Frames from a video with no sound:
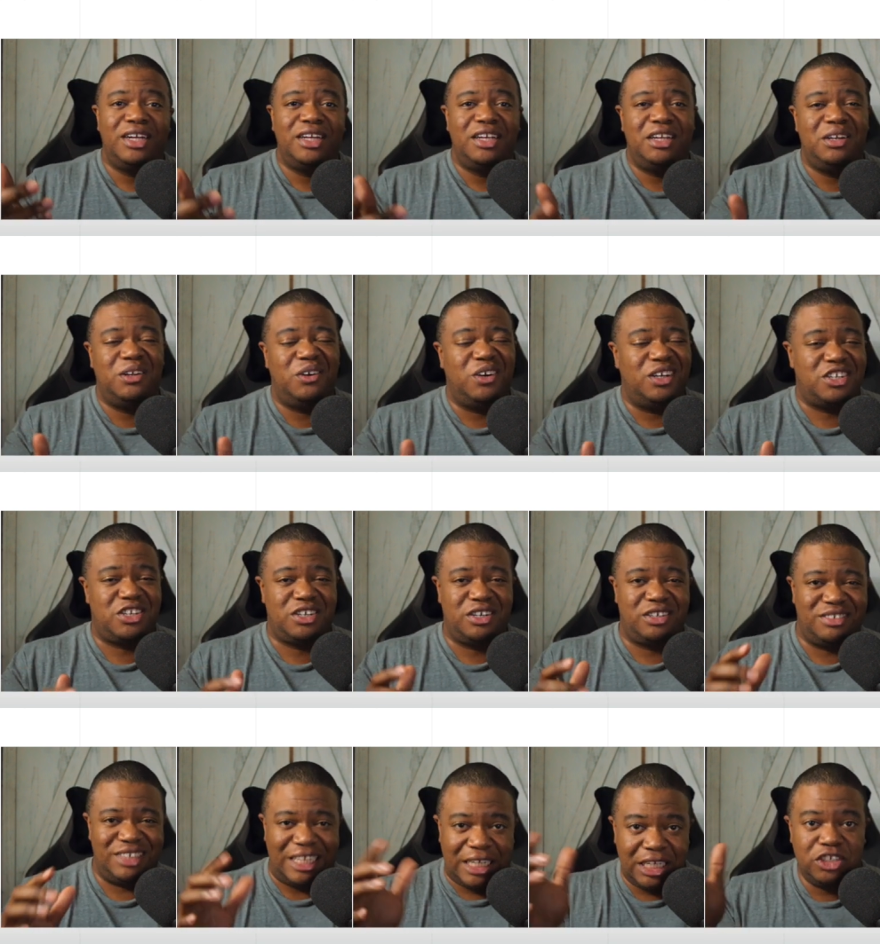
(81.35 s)
a
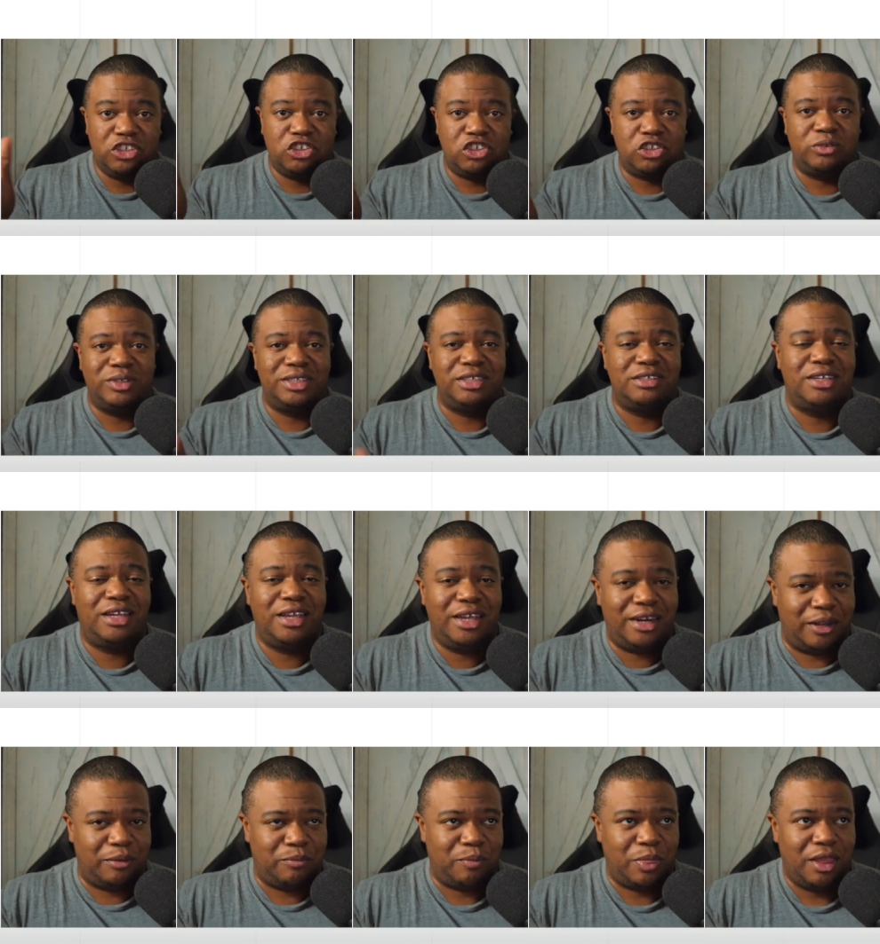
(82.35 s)
certain industry is
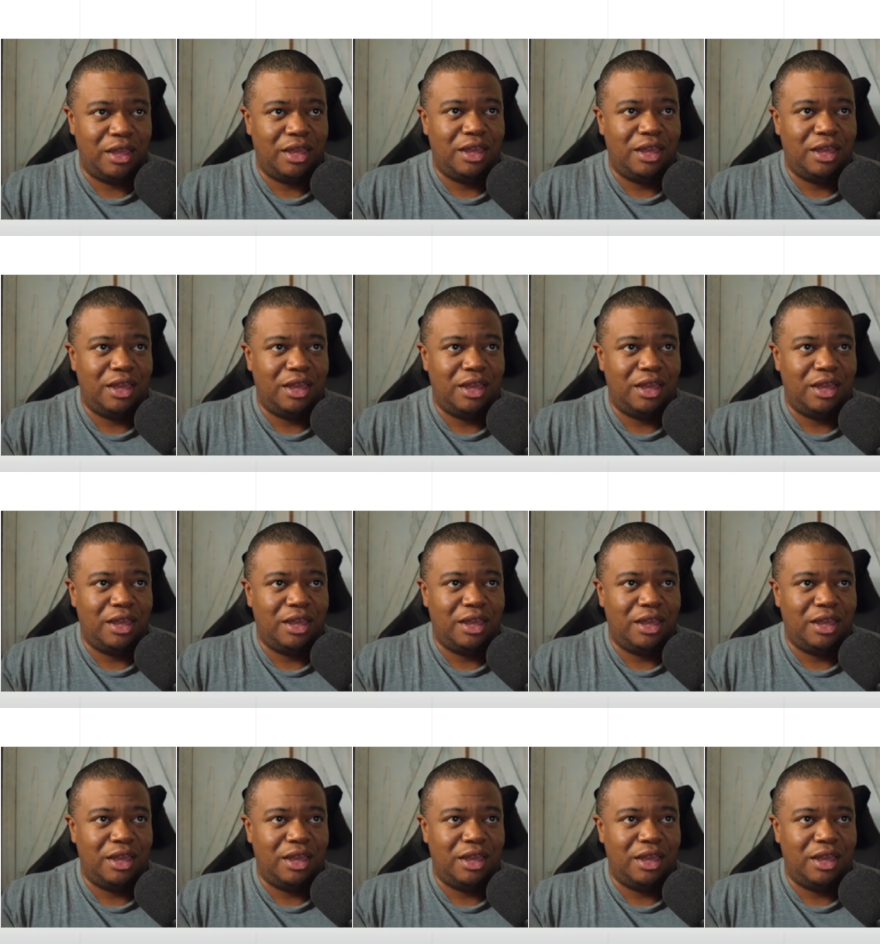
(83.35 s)
getting.